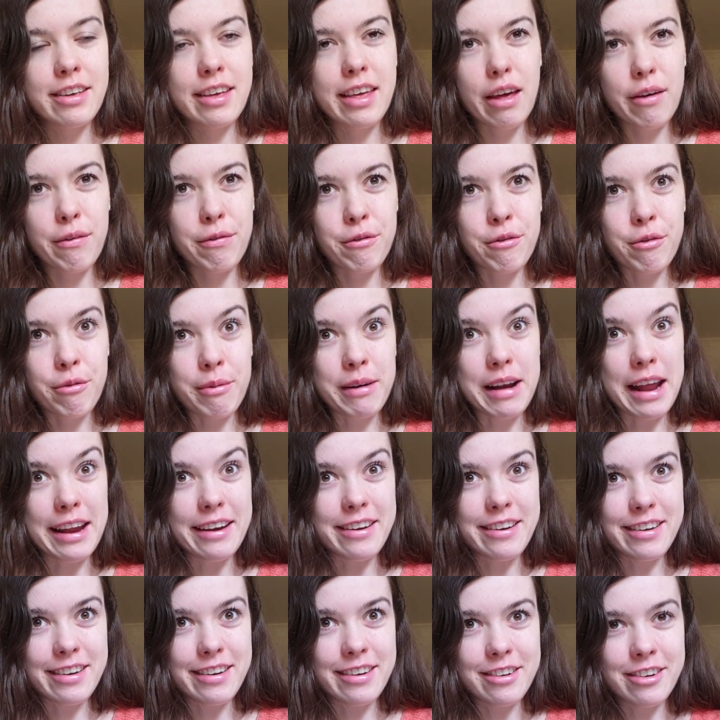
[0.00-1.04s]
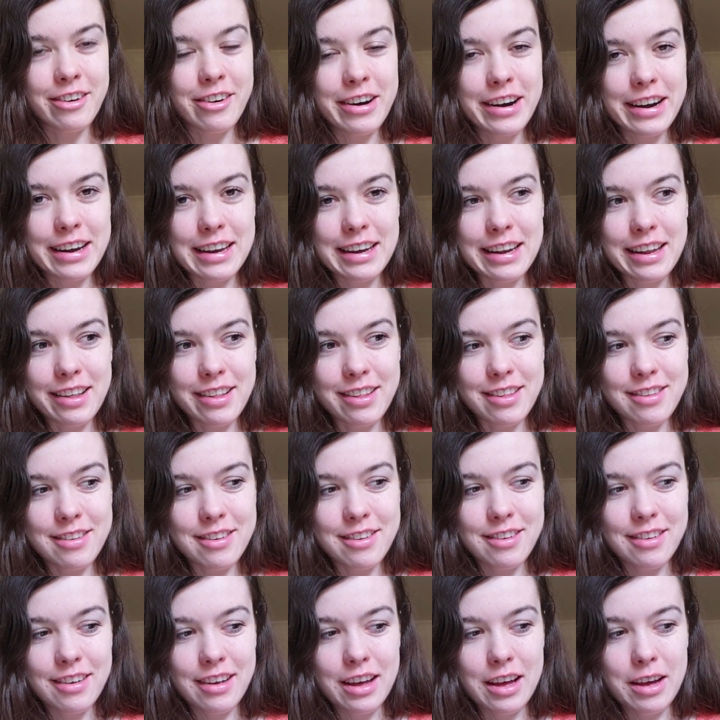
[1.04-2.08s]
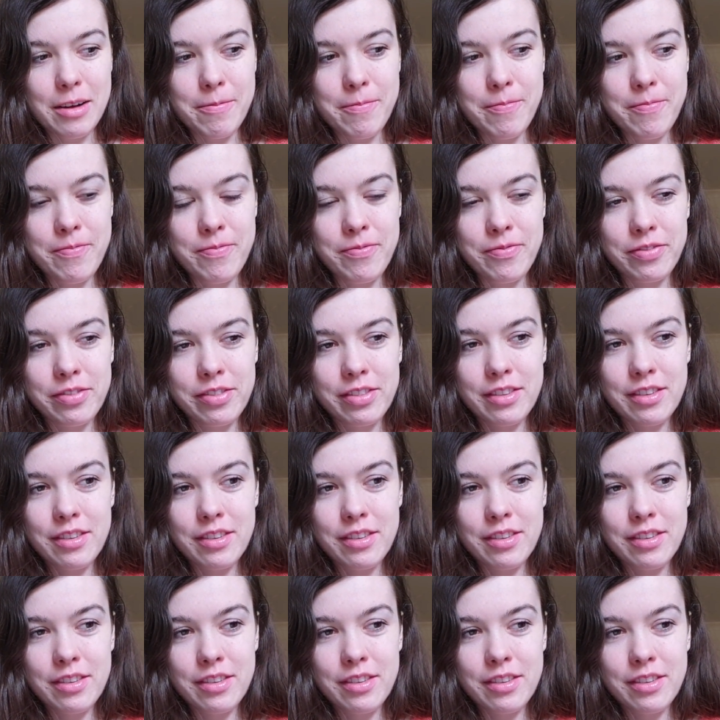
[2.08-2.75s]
gift related, or at least I'm